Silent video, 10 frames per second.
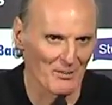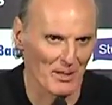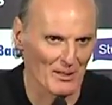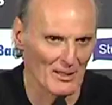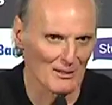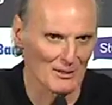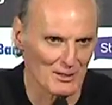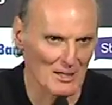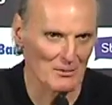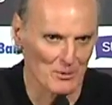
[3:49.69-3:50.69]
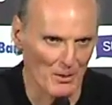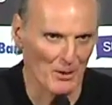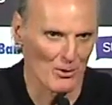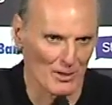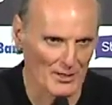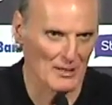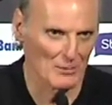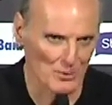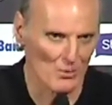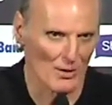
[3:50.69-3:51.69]
And for that we need to begin to
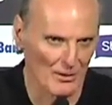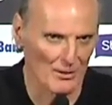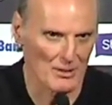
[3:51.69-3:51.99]
play games.